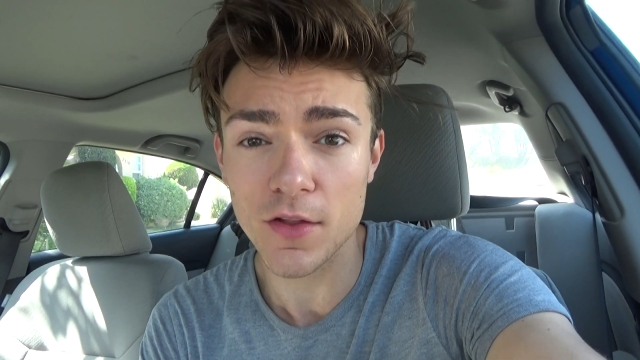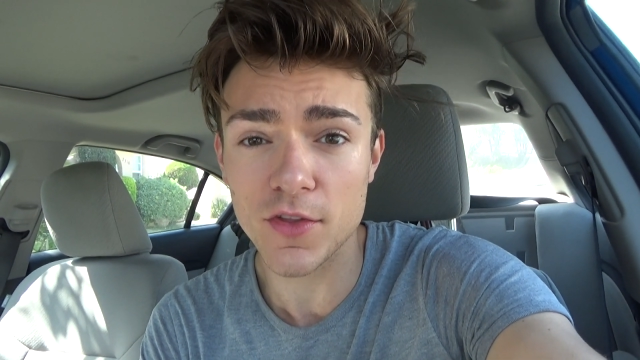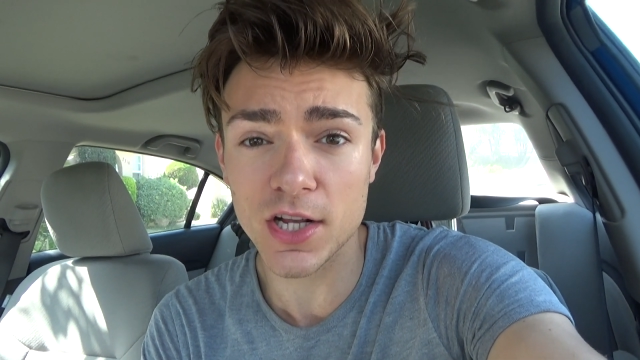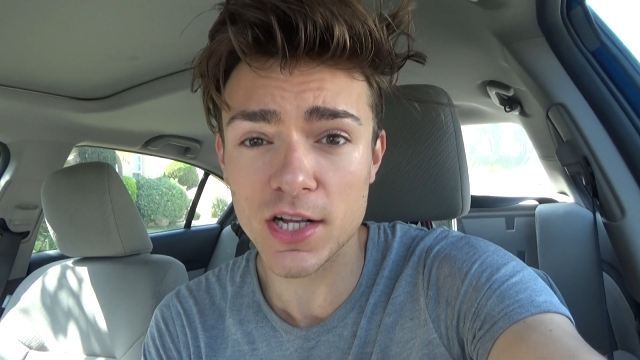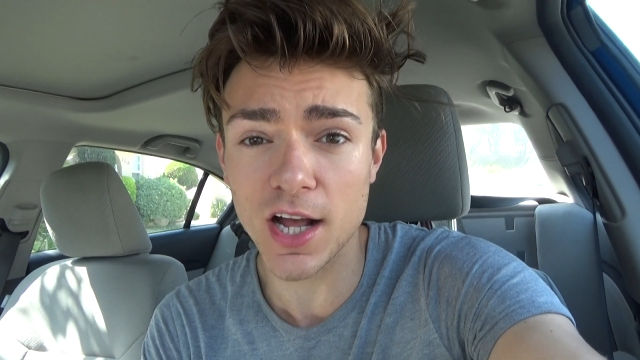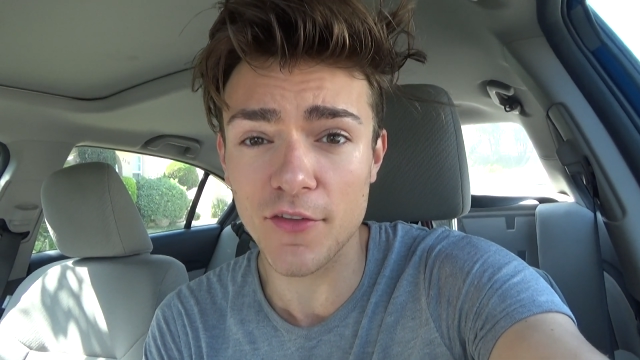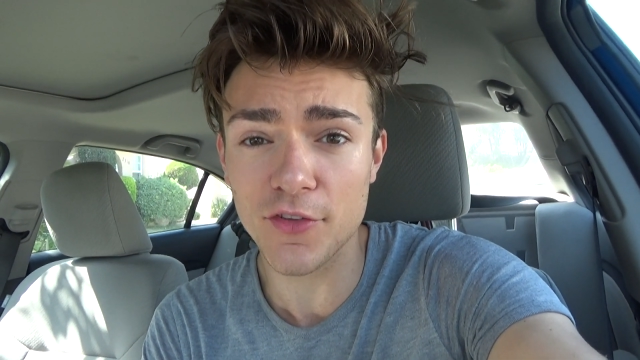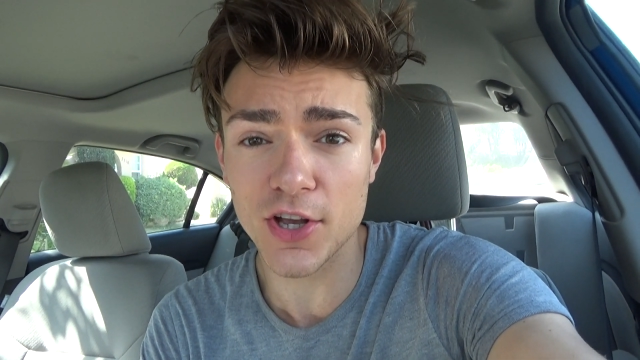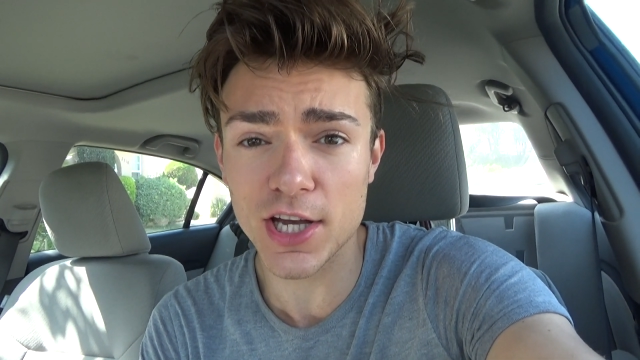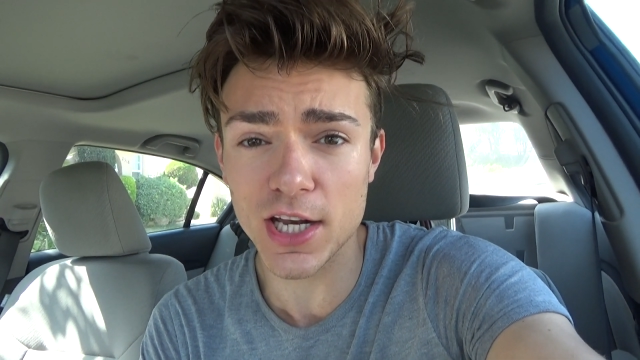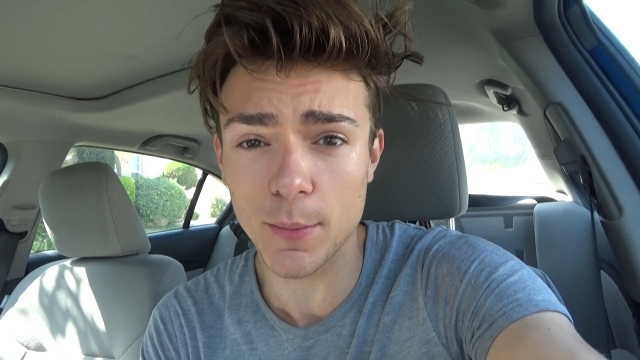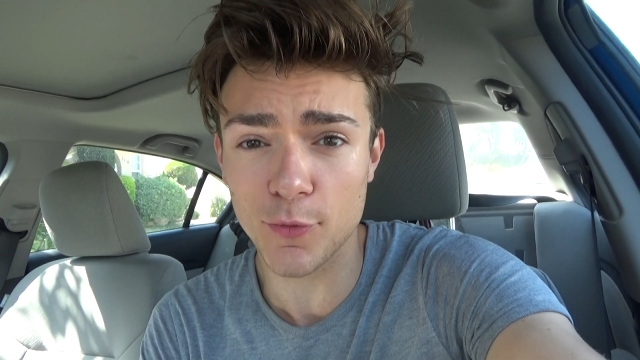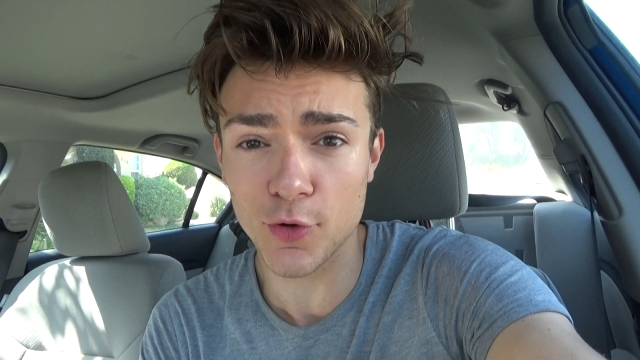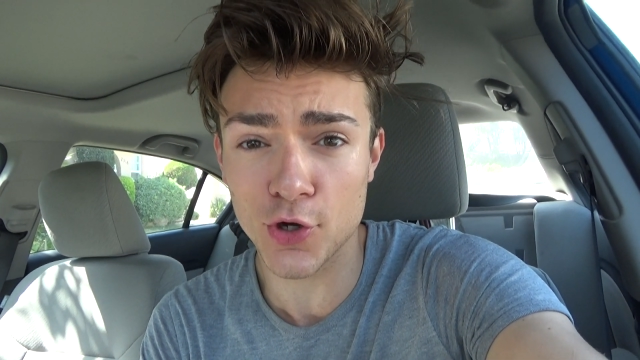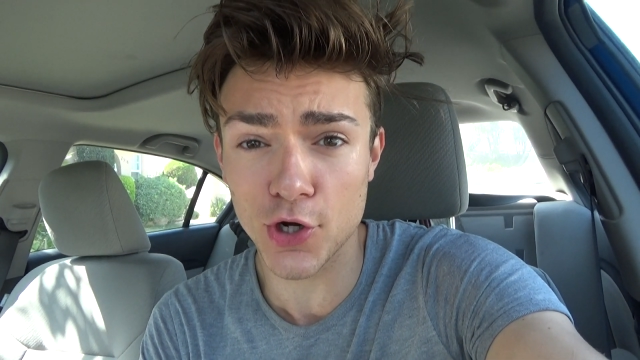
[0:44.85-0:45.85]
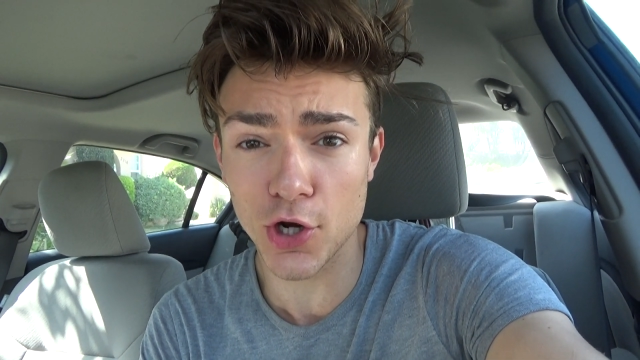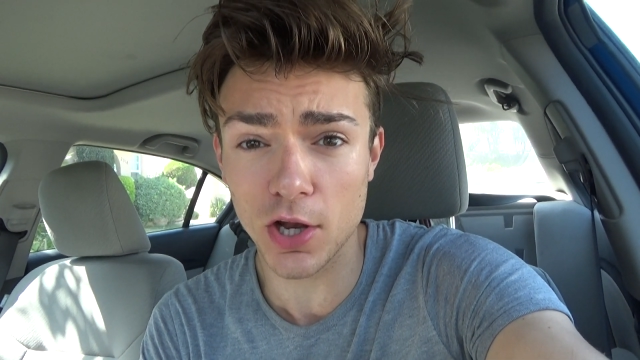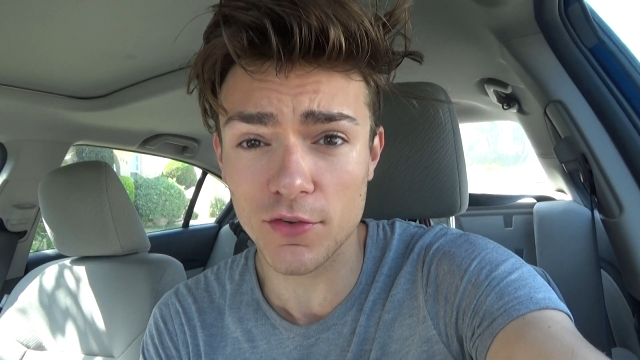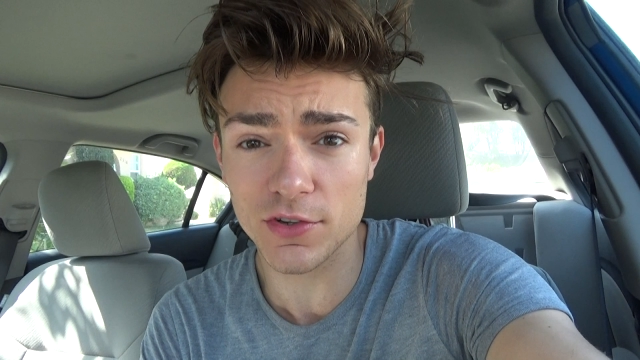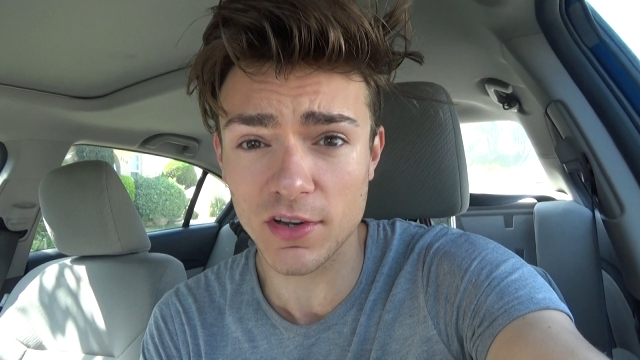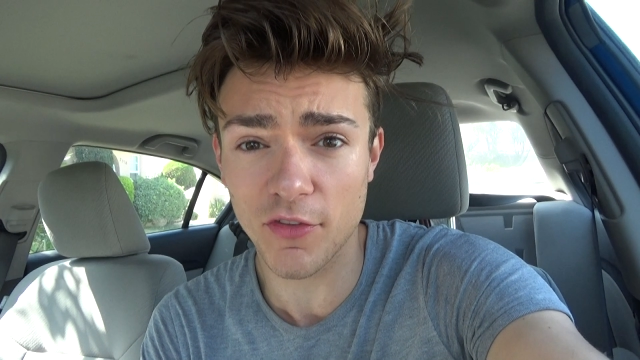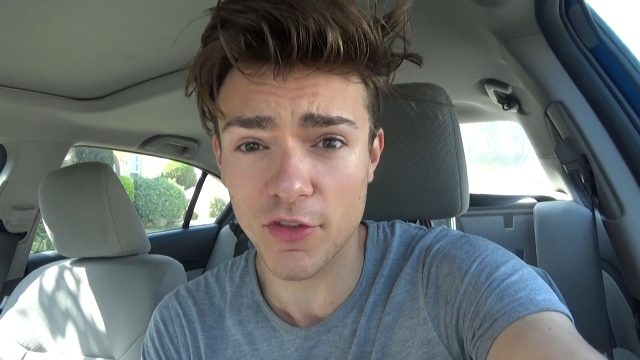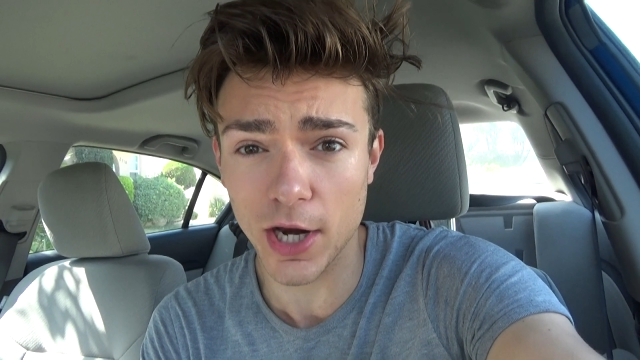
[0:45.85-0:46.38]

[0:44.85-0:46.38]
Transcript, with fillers: De kat krapt de krullen van de